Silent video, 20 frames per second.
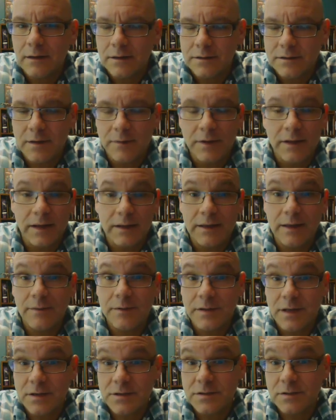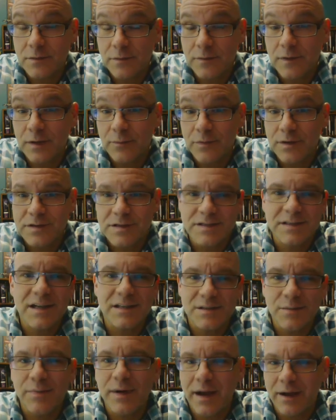Something like Lamentations of the Flame Princess
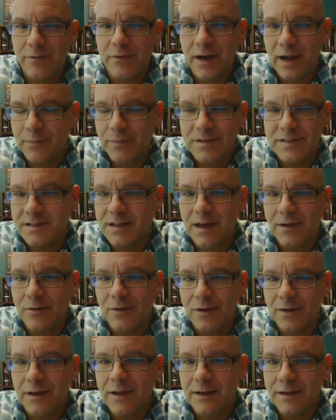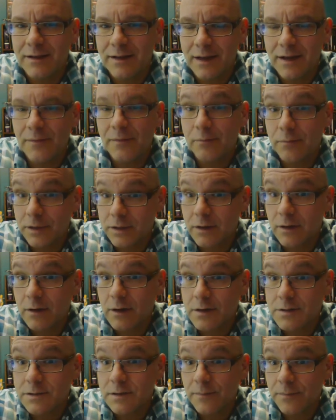gets a bad rap. It's not all like that. But there
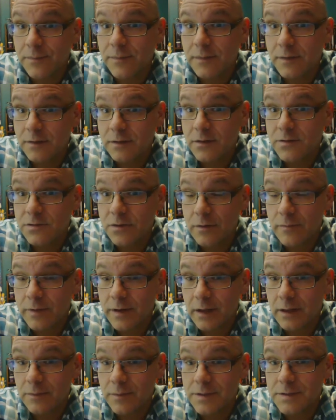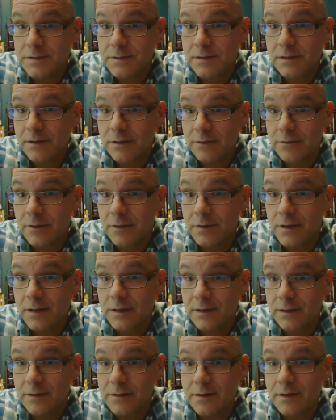are some disturbing elements thrown
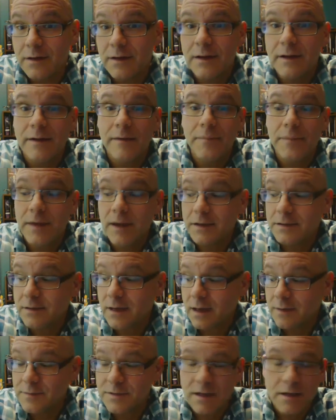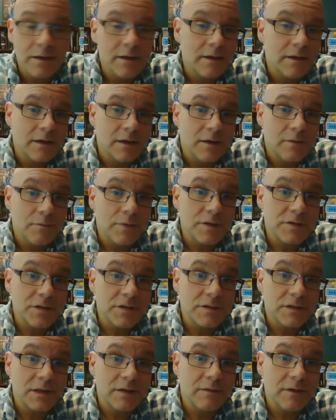in there at times. But
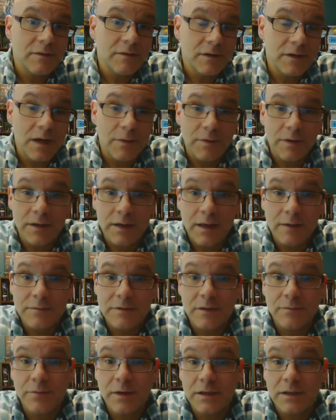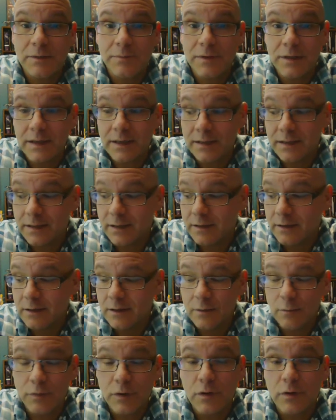just even a couple of the games I've picked up lately,
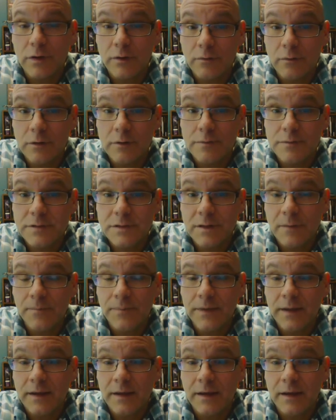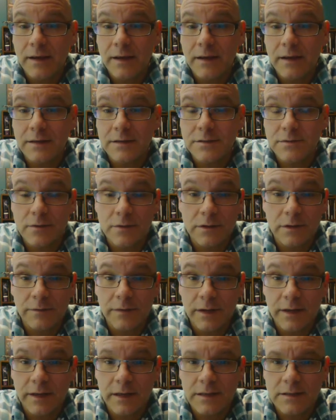Broken Rooms and Circle of
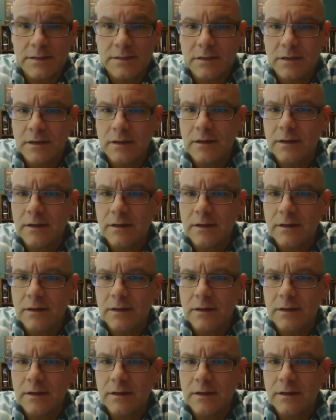Hands,